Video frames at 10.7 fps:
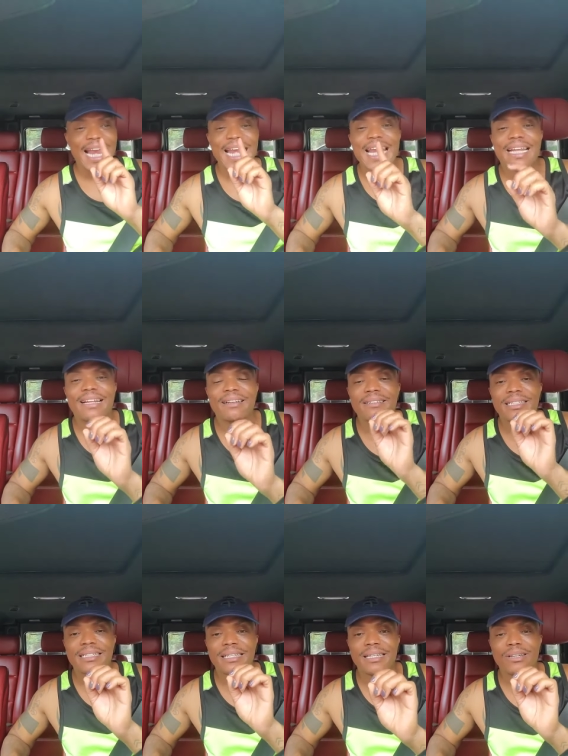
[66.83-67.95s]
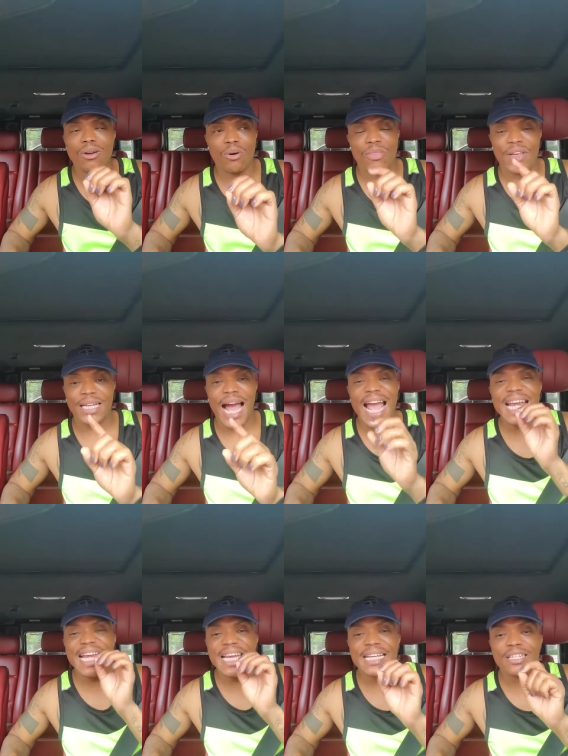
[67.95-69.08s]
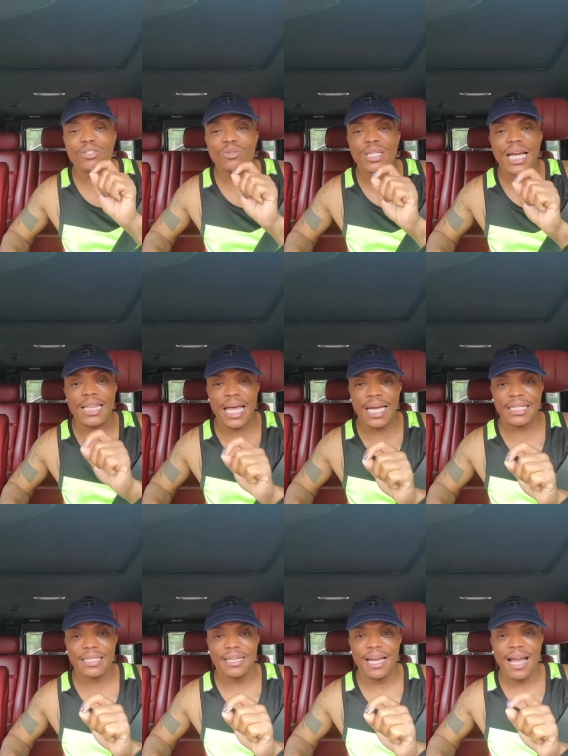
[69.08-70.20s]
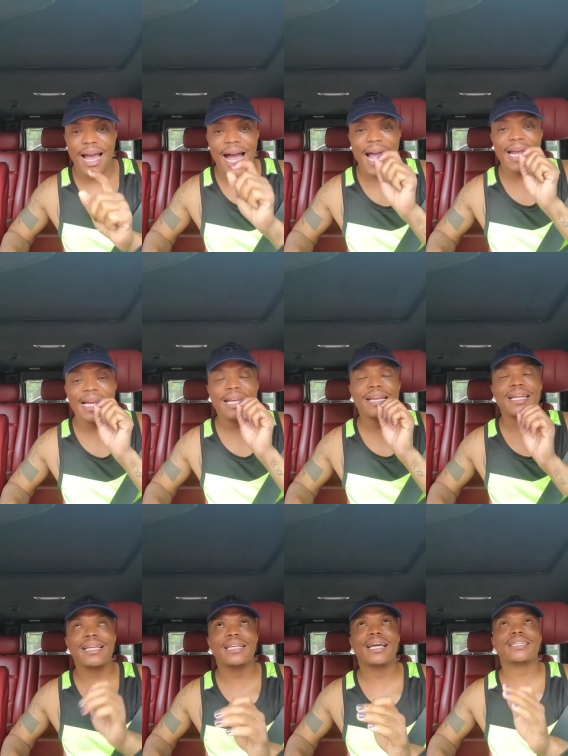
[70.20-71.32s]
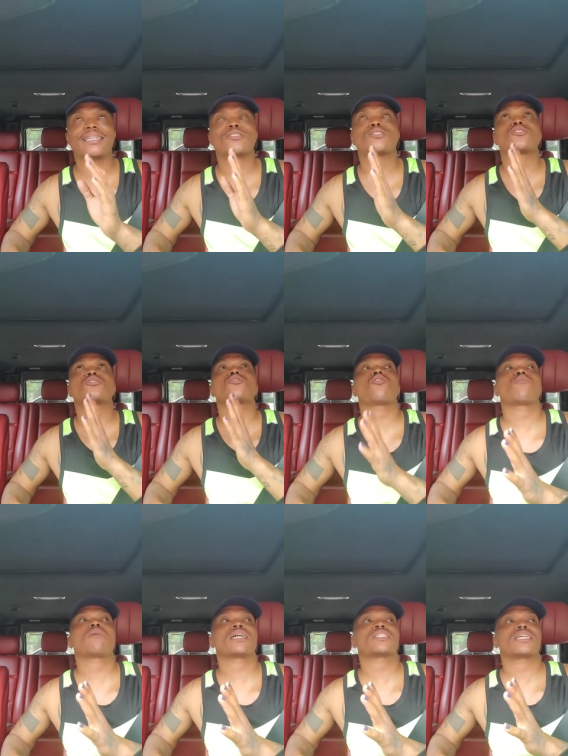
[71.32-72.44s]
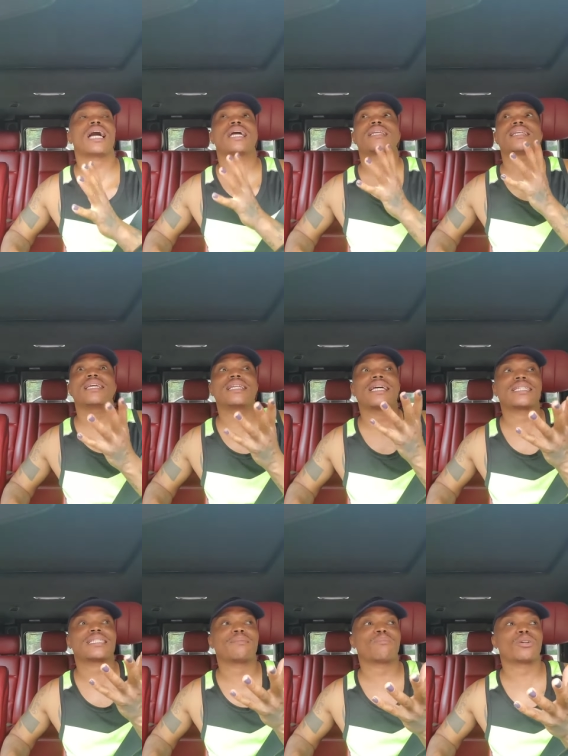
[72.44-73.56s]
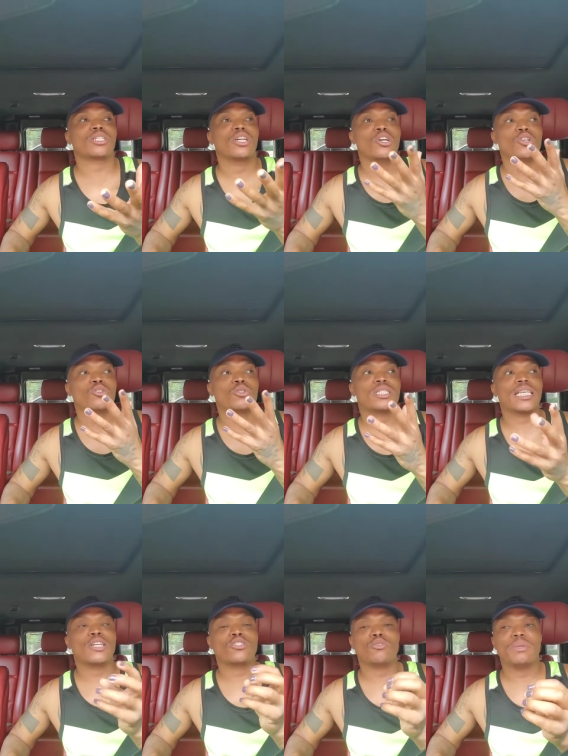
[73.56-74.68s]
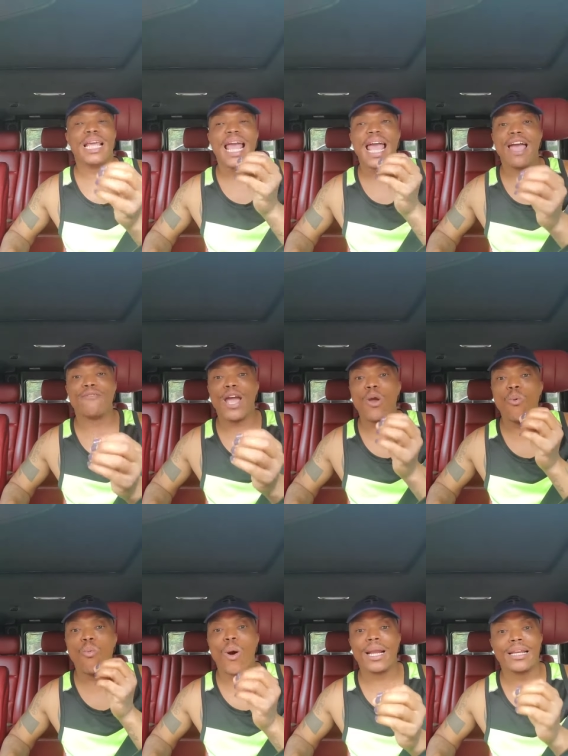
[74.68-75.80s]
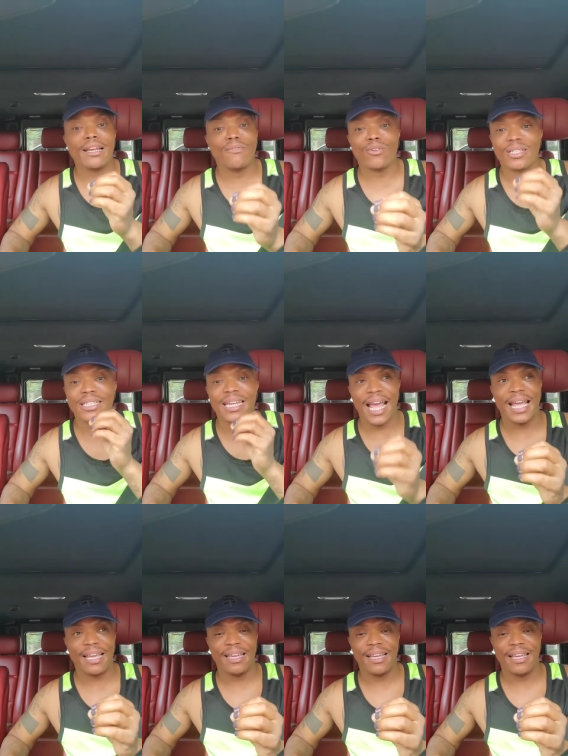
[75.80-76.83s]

Little did he know that I needed to hear that. I needed it so much. I needed somebody to say to me, Have a wonderful day.